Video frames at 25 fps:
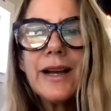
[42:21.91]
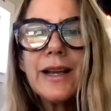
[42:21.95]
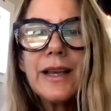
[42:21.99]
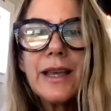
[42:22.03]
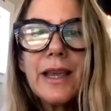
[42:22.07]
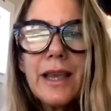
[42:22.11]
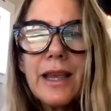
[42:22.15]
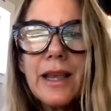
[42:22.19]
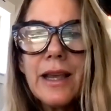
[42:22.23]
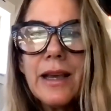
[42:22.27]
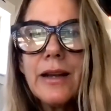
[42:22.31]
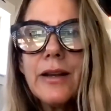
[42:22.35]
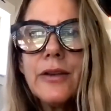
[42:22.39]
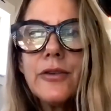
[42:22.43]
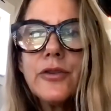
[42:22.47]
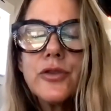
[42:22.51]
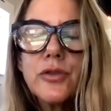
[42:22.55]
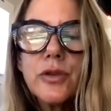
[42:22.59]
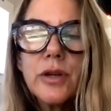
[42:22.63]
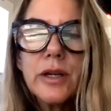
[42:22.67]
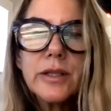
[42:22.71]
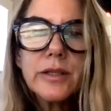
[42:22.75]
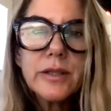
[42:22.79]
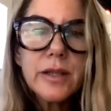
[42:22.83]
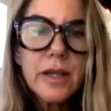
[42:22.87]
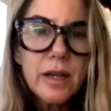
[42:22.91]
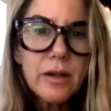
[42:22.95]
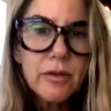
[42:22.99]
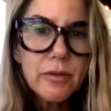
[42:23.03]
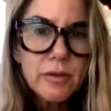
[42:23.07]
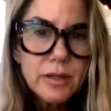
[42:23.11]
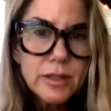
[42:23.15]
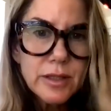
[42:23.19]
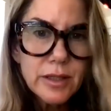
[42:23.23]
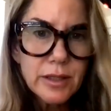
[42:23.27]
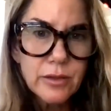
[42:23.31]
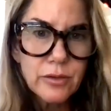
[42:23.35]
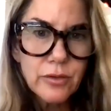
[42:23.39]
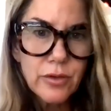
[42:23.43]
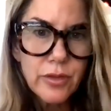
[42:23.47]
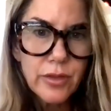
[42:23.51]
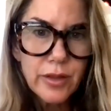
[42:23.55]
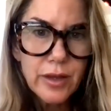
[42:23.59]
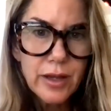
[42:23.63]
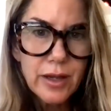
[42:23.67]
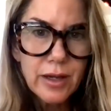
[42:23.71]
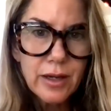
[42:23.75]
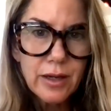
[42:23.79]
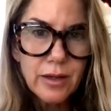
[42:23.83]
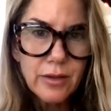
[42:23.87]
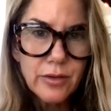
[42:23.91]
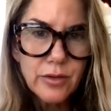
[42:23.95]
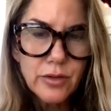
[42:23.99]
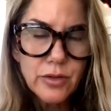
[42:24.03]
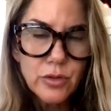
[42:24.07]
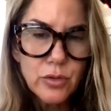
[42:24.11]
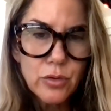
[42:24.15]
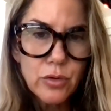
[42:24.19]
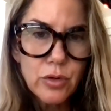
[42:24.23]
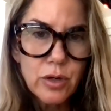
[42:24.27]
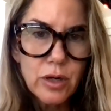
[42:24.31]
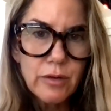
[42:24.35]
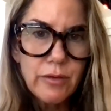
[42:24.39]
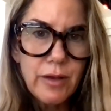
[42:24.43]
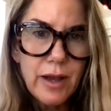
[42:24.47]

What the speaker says: I can't address every single thing in the store.